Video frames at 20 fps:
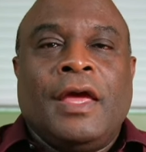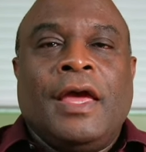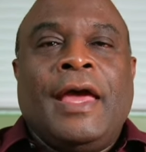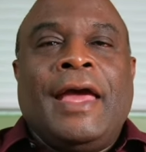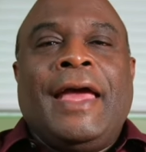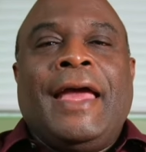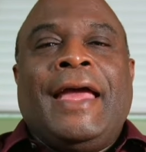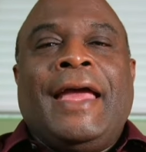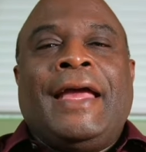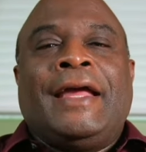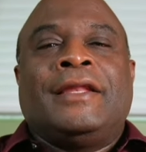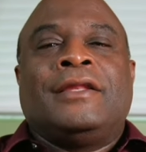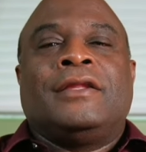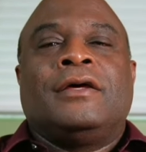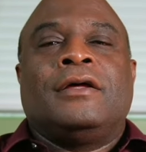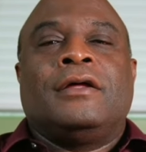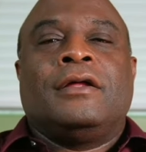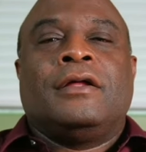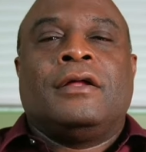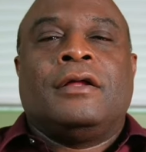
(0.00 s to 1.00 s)
and
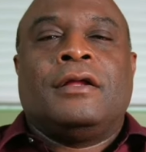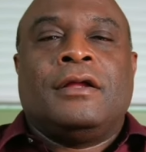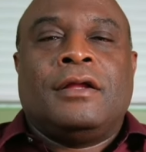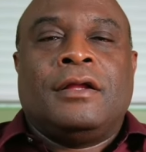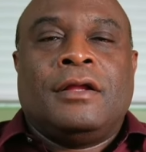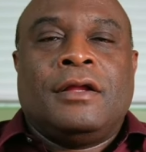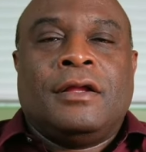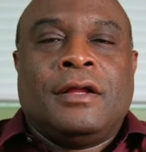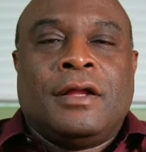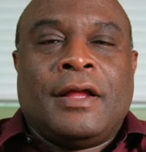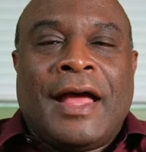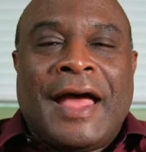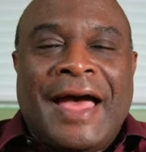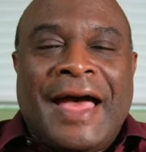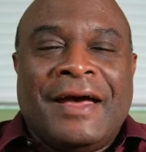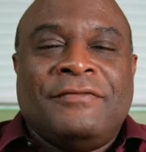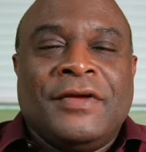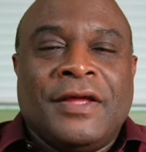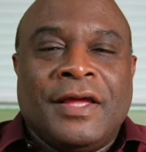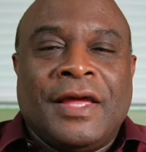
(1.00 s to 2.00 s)

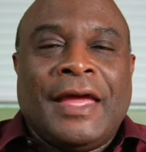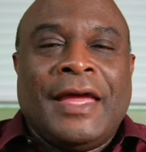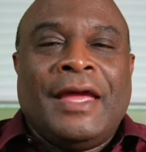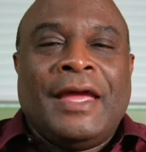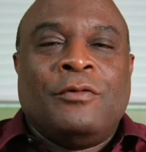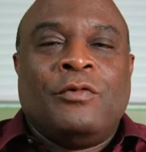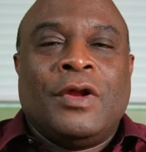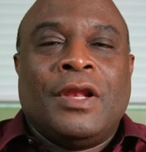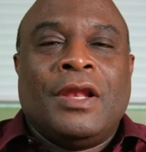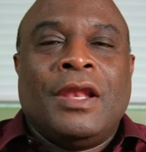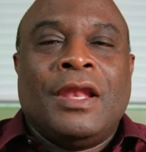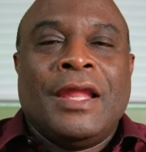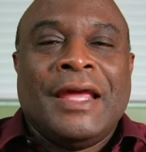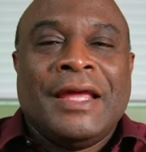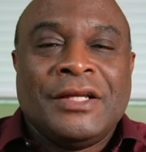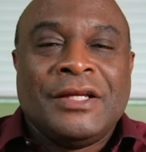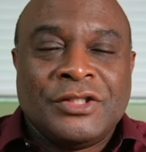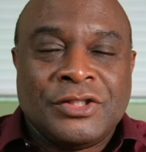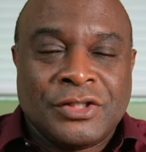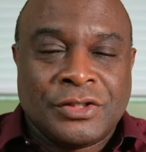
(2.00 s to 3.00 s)
having a
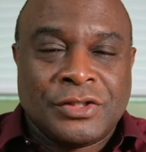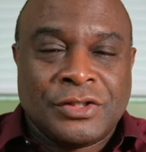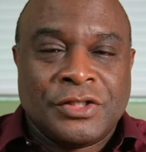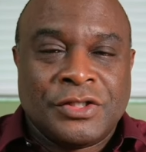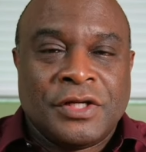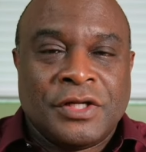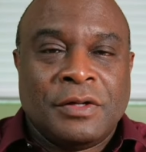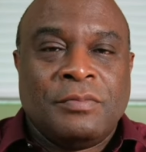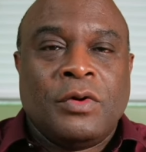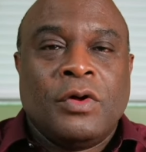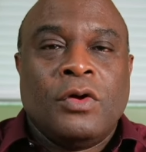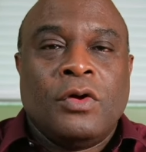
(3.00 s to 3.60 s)
relationship